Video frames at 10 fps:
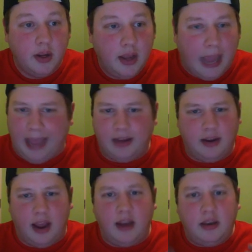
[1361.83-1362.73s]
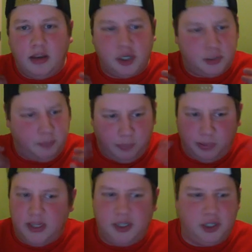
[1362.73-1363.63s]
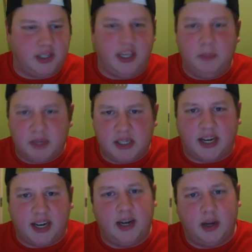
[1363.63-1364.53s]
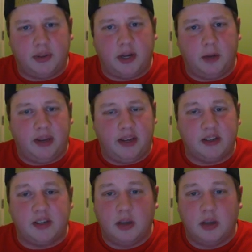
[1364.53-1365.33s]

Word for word: And and just please just keep sticking it out there, because